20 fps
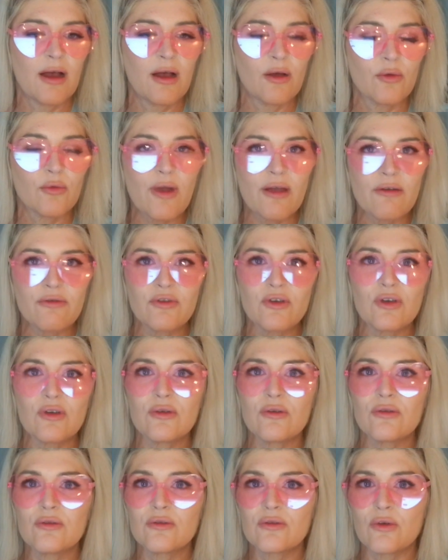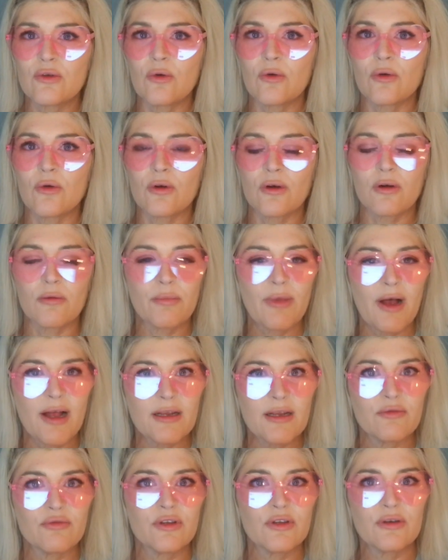refuse or
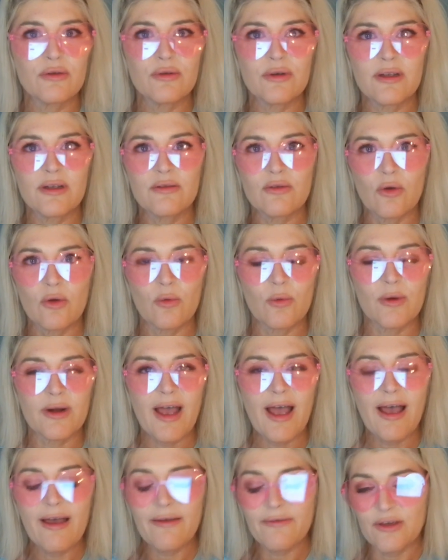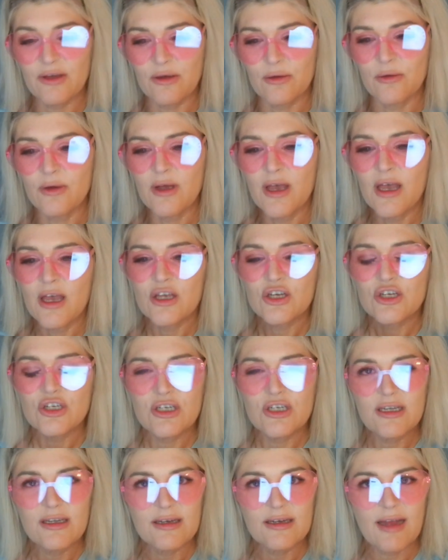body fluids or what have you.
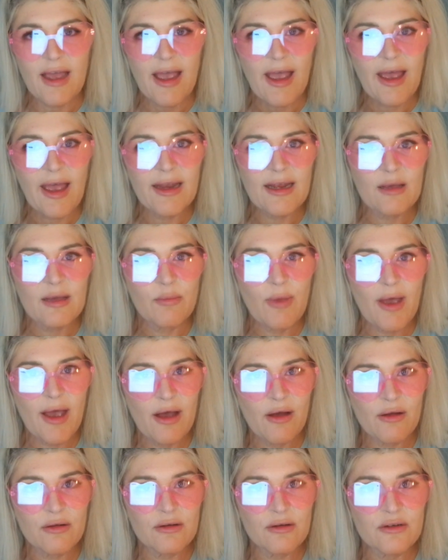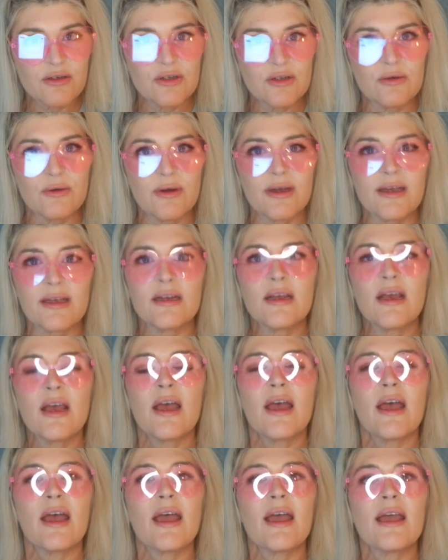She can add a powder to it
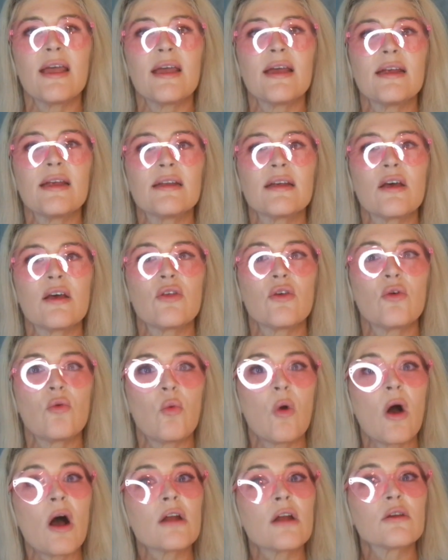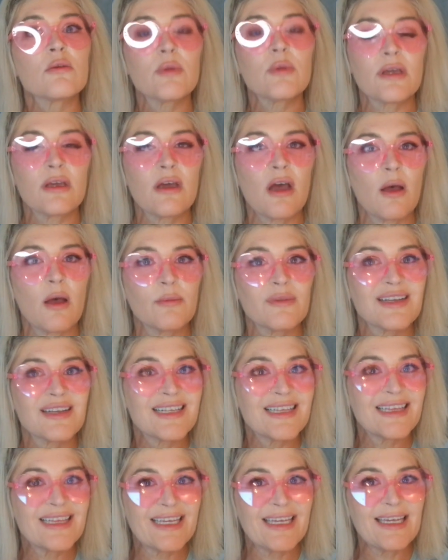and the water becomes
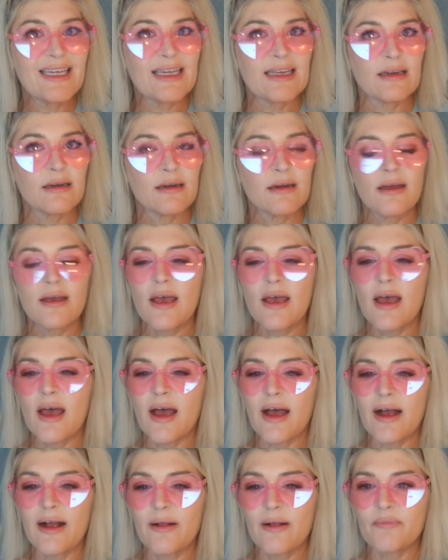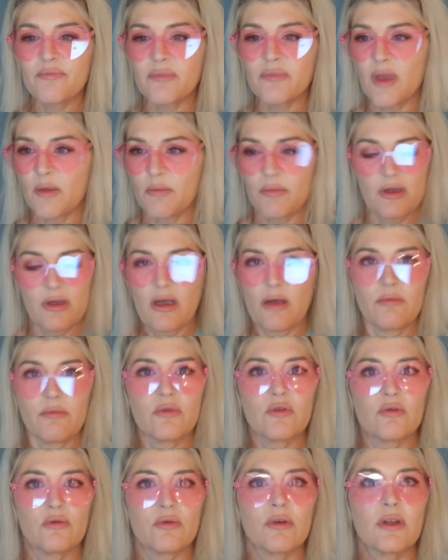clean. It
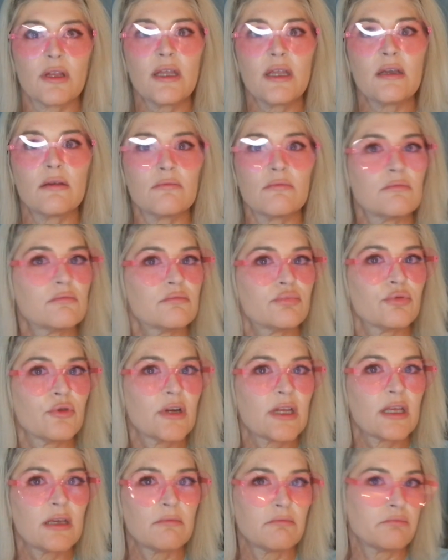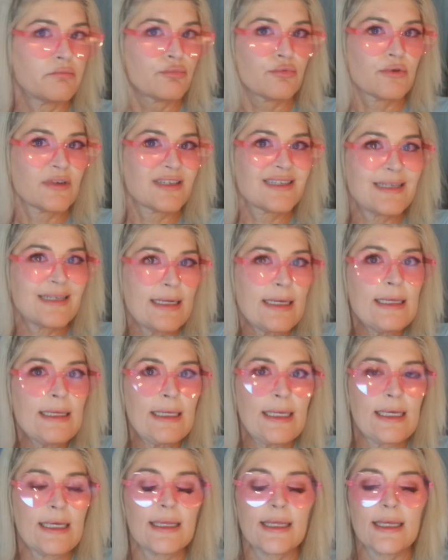becomes really pretty
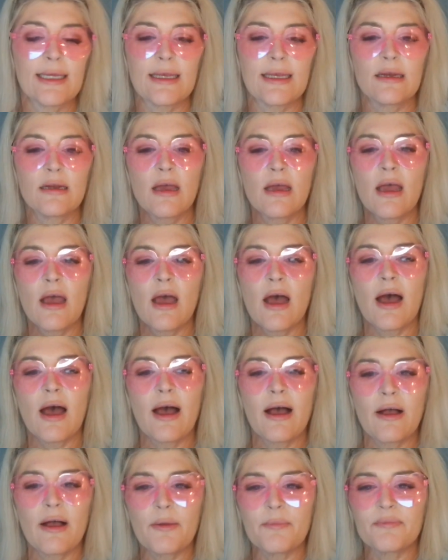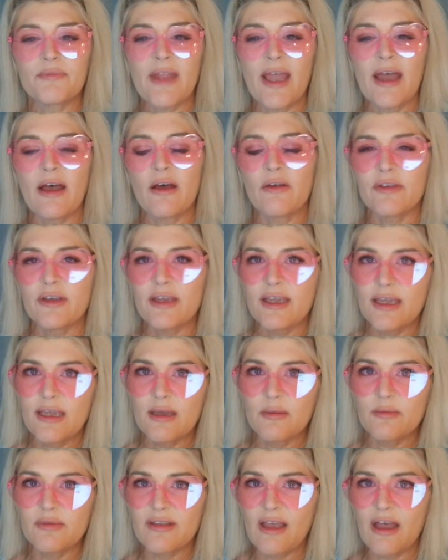pristinely clean. Now, the king
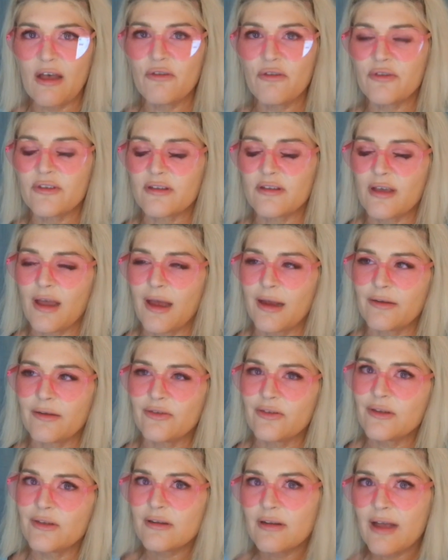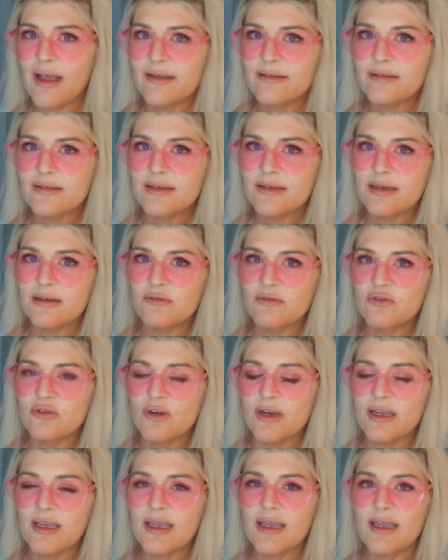himself is kind of still hesitant of
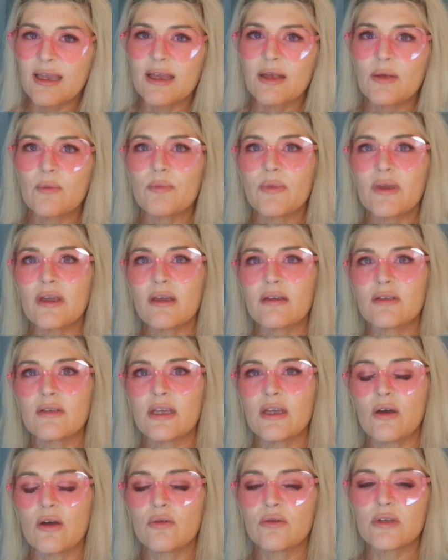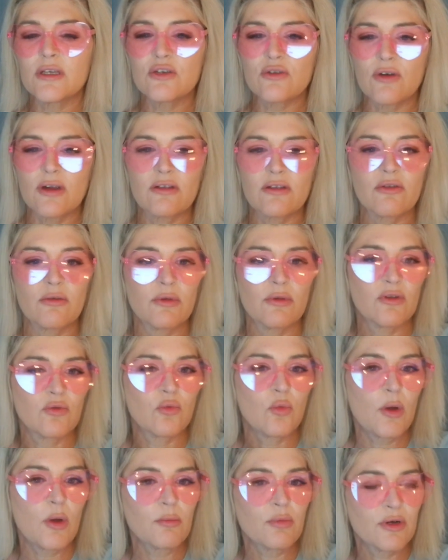drinking it because he only drinks from this
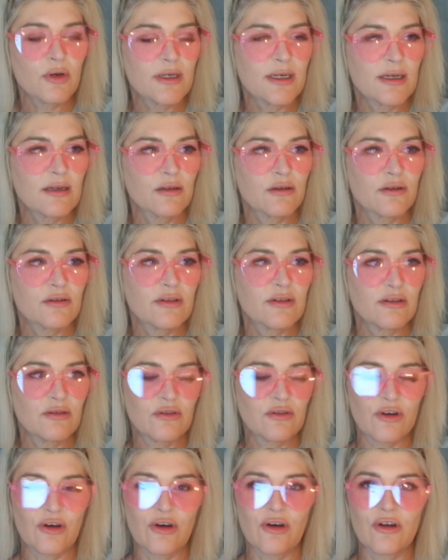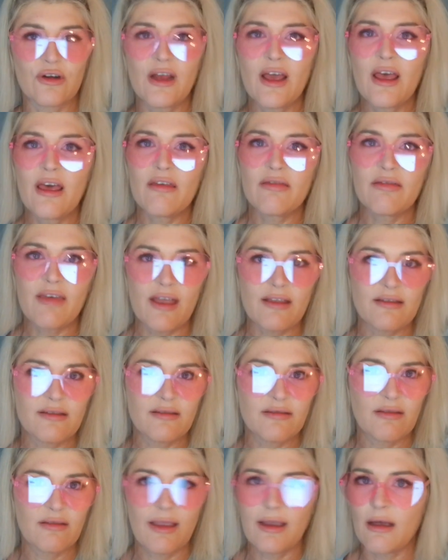one particular cistern
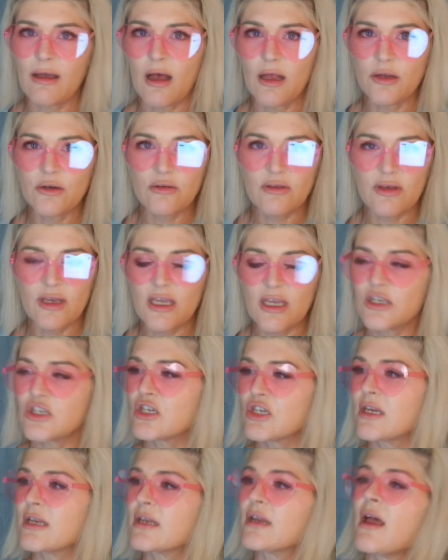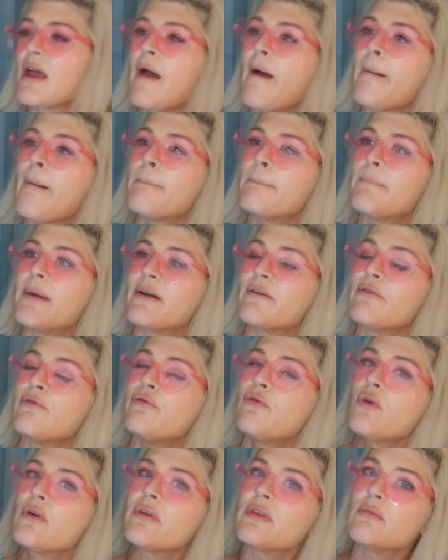that's like under the kitchen. But
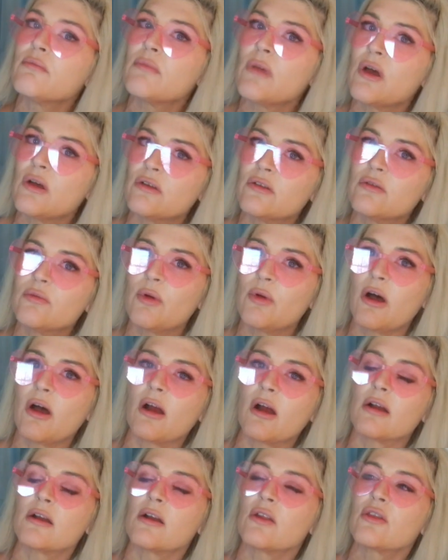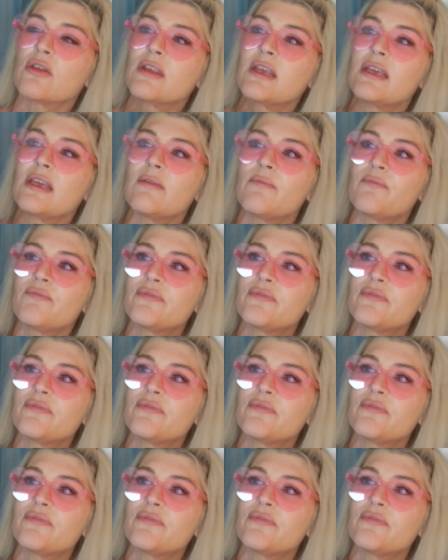for the most part, the